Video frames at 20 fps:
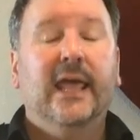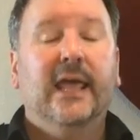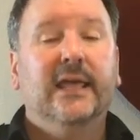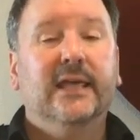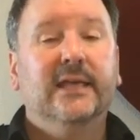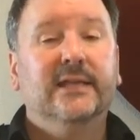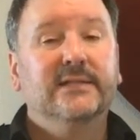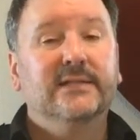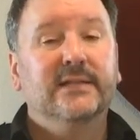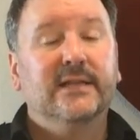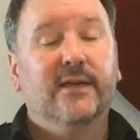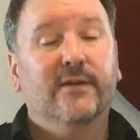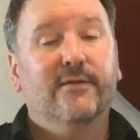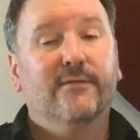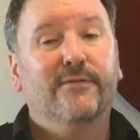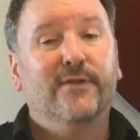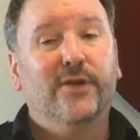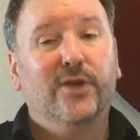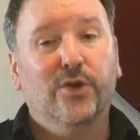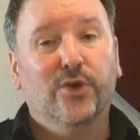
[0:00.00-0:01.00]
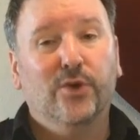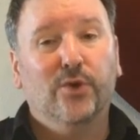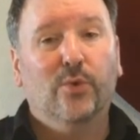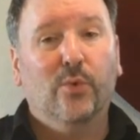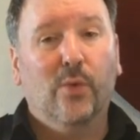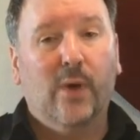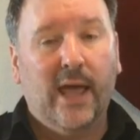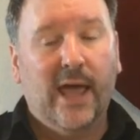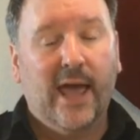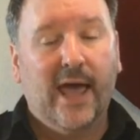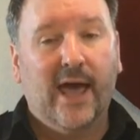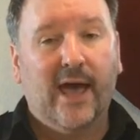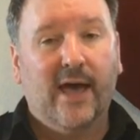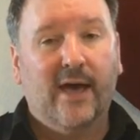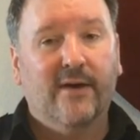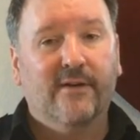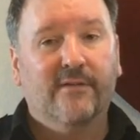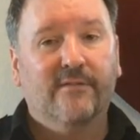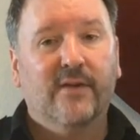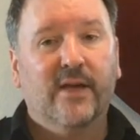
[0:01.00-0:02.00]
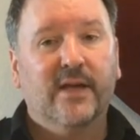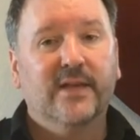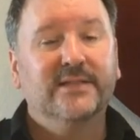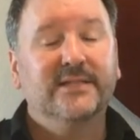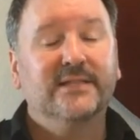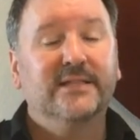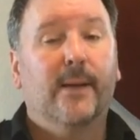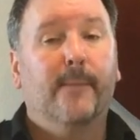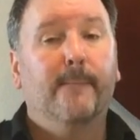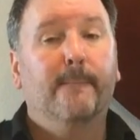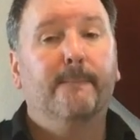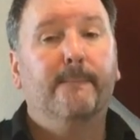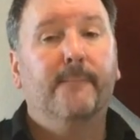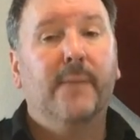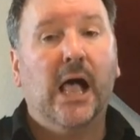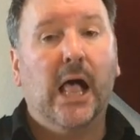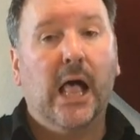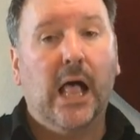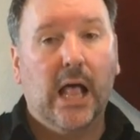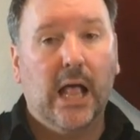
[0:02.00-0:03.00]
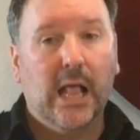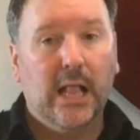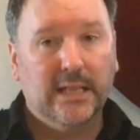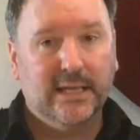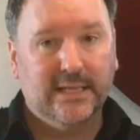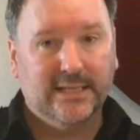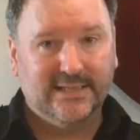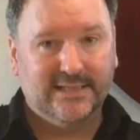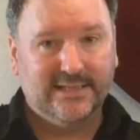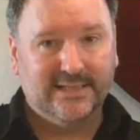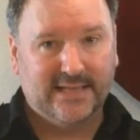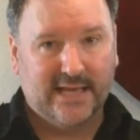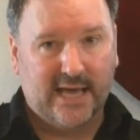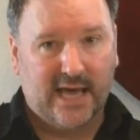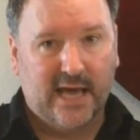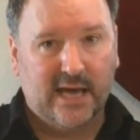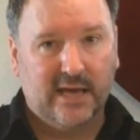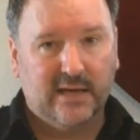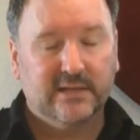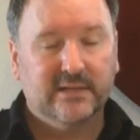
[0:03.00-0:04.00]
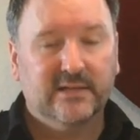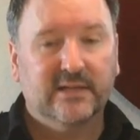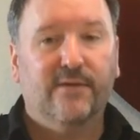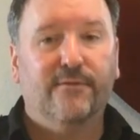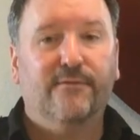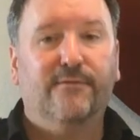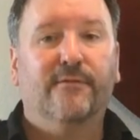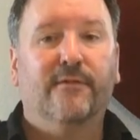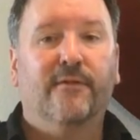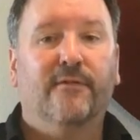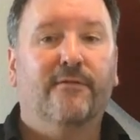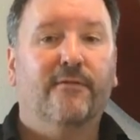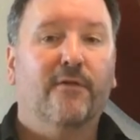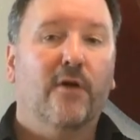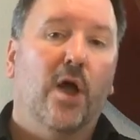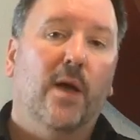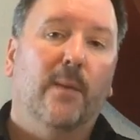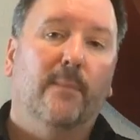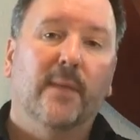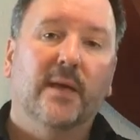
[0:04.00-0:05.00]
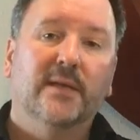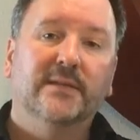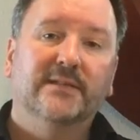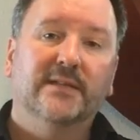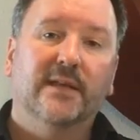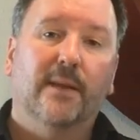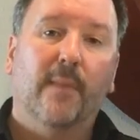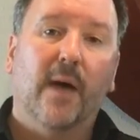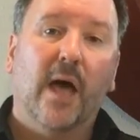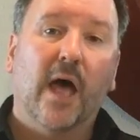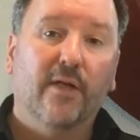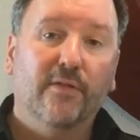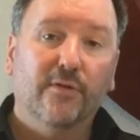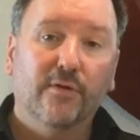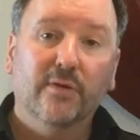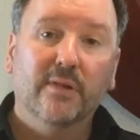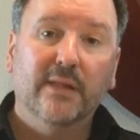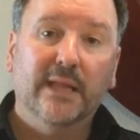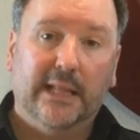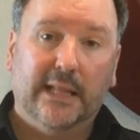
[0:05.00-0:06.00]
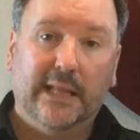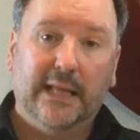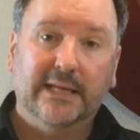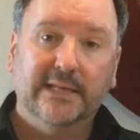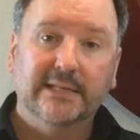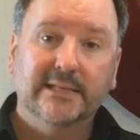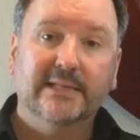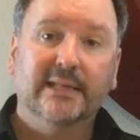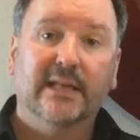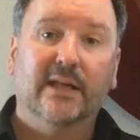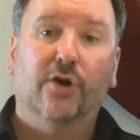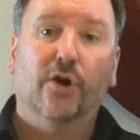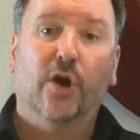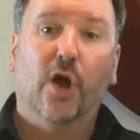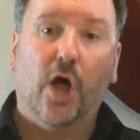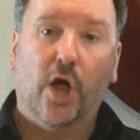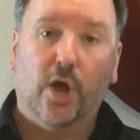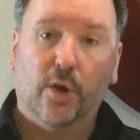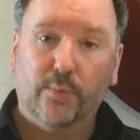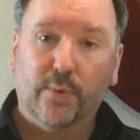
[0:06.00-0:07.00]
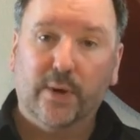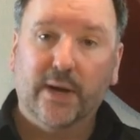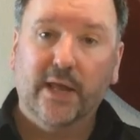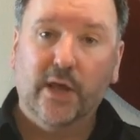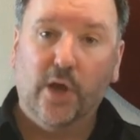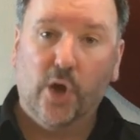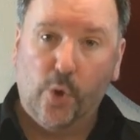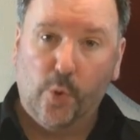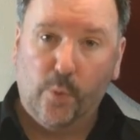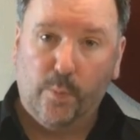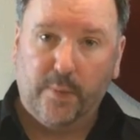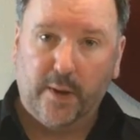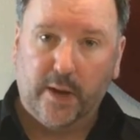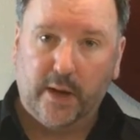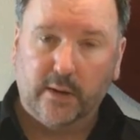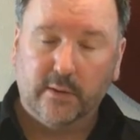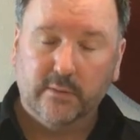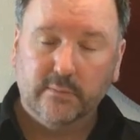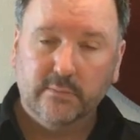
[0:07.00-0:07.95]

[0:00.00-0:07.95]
is if you have some pollen sacs from some other lilies that are already open,